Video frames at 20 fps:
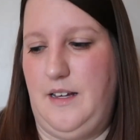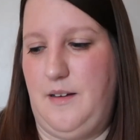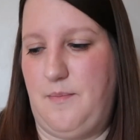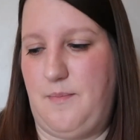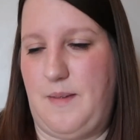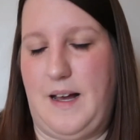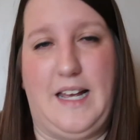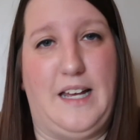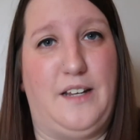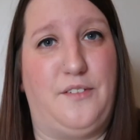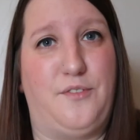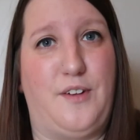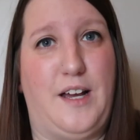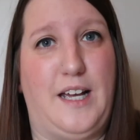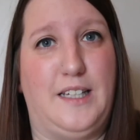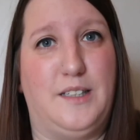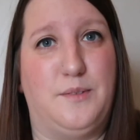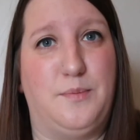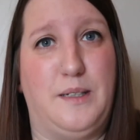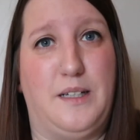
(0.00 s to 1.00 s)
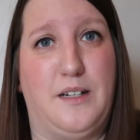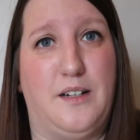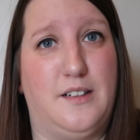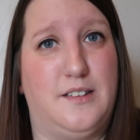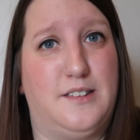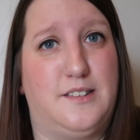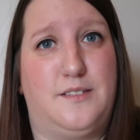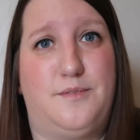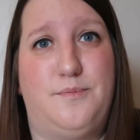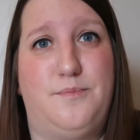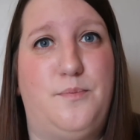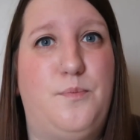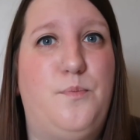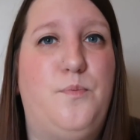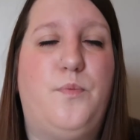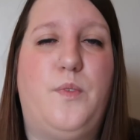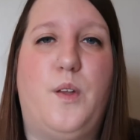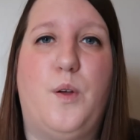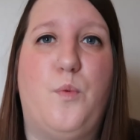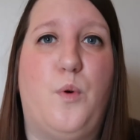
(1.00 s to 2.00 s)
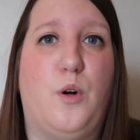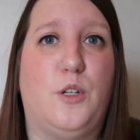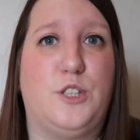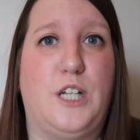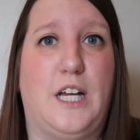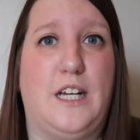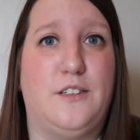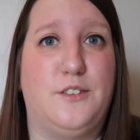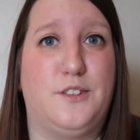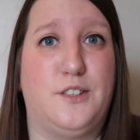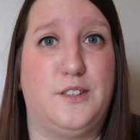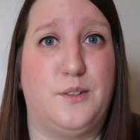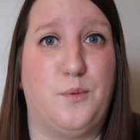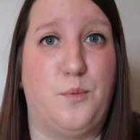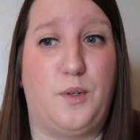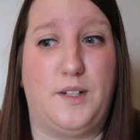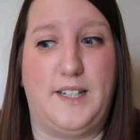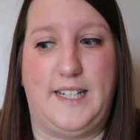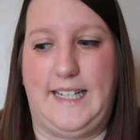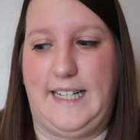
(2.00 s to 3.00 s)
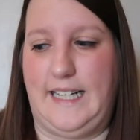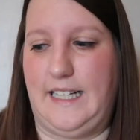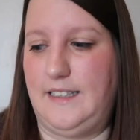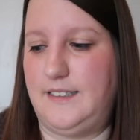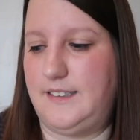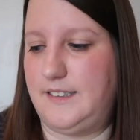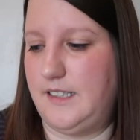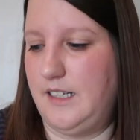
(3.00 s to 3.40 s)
my advice, because what child doesn't want to eat?